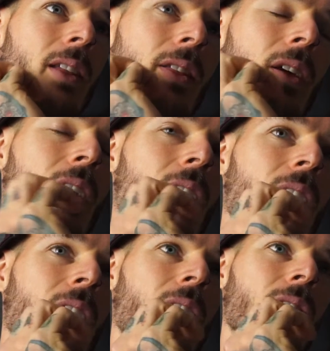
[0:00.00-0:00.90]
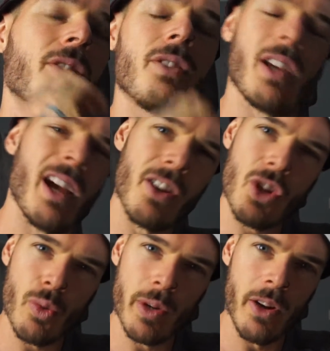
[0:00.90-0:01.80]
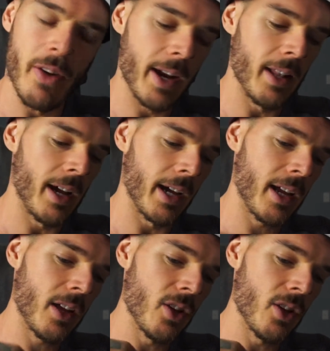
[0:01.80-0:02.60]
to kind of just reiterate, like,